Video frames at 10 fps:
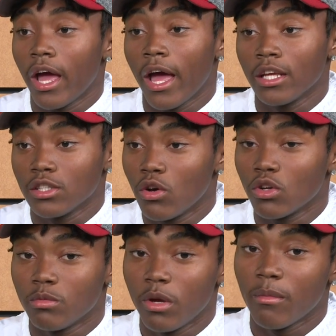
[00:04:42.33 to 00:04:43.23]
as long
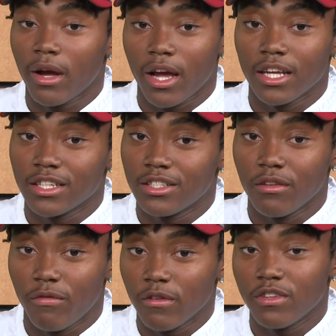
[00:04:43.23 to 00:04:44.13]
as me and my guys get to the
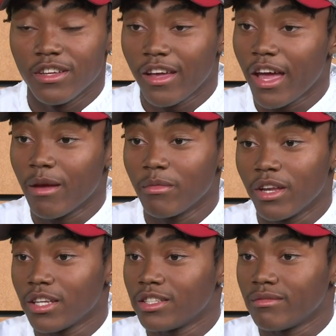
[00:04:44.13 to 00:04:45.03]
15 game, and
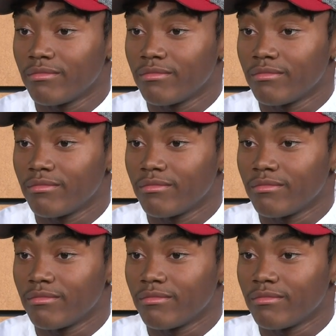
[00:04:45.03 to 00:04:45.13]
that's